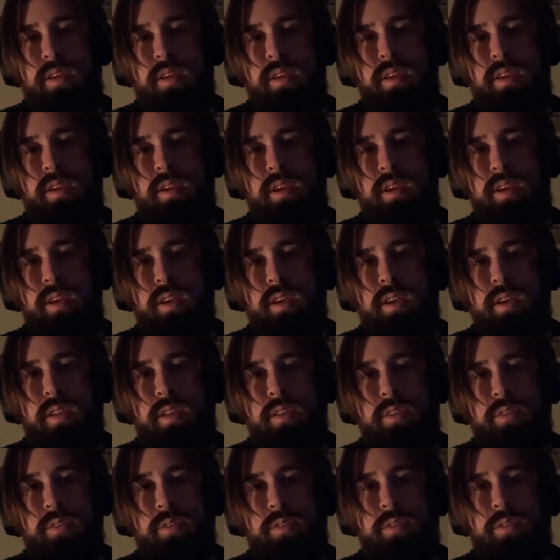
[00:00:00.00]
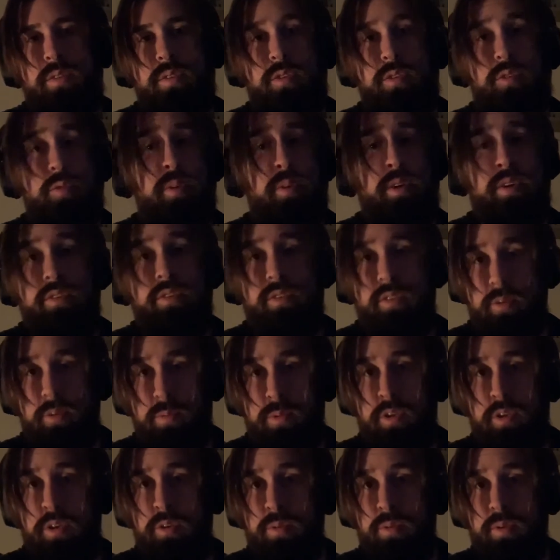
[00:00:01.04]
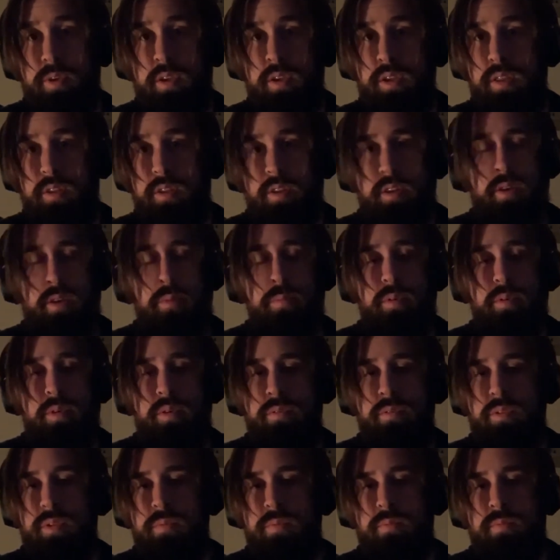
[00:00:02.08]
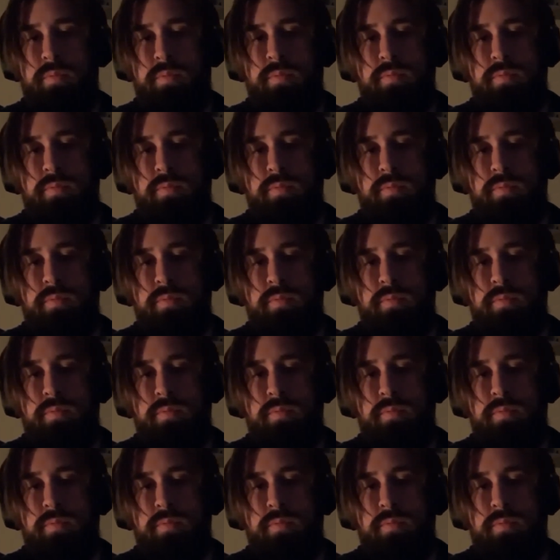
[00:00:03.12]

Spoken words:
and the direction they were going and the number of them.